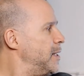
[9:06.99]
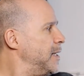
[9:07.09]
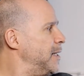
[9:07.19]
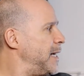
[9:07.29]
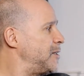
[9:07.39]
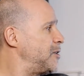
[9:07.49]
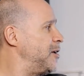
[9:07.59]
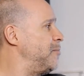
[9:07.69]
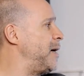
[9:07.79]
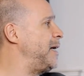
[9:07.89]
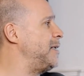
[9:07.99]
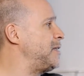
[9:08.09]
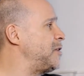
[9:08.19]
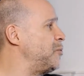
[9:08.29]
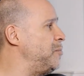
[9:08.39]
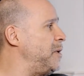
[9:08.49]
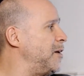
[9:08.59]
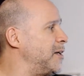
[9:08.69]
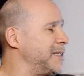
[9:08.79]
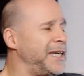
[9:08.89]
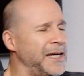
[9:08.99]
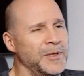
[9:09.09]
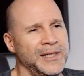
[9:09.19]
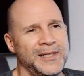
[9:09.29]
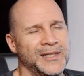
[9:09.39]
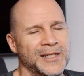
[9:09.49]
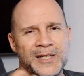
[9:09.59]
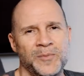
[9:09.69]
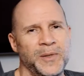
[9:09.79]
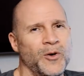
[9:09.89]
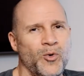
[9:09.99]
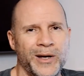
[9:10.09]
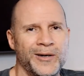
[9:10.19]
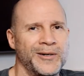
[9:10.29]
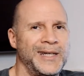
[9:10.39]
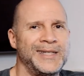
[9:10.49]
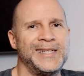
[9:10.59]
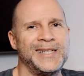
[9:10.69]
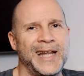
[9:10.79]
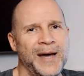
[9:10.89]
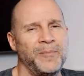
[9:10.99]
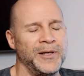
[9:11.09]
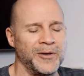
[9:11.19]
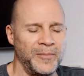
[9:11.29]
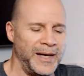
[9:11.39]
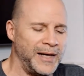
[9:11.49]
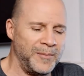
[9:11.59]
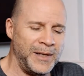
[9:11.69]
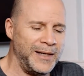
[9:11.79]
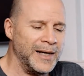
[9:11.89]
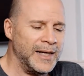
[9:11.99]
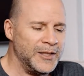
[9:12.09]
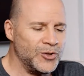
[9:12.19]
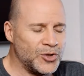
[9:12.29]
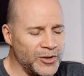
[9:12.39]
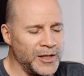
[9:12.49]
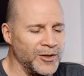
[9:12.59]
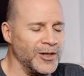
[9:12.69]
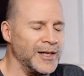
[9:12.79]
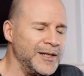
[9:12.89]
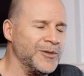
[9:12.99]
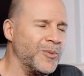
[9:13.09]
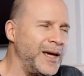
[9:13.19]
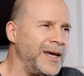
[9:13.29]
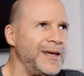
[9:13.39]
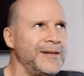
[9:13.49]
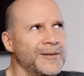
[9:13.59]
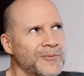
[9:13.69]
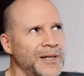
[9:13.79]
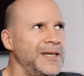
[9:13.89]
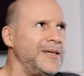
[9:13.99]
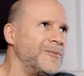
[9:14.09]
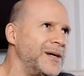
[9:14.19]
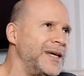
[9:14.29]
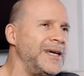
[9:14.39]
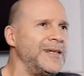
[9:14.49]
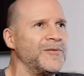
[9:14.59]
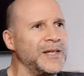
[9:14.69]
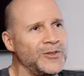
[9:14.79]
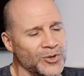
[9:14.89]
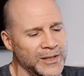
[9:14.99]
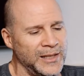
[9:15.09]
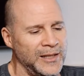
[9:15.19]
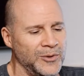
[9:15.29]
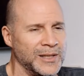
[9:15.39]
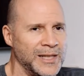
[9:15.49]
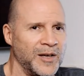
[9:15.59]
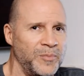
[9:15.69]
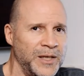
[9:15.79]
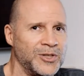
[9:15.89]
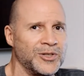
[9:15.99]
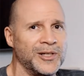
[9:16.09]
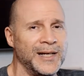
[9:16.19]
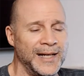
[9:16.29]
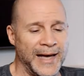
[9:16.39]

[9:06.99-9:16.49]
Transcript: Next on my list would be the camera needs to just be quicker and snappier, man. I mean, you turn it on, you wait, eventually you can take a picture.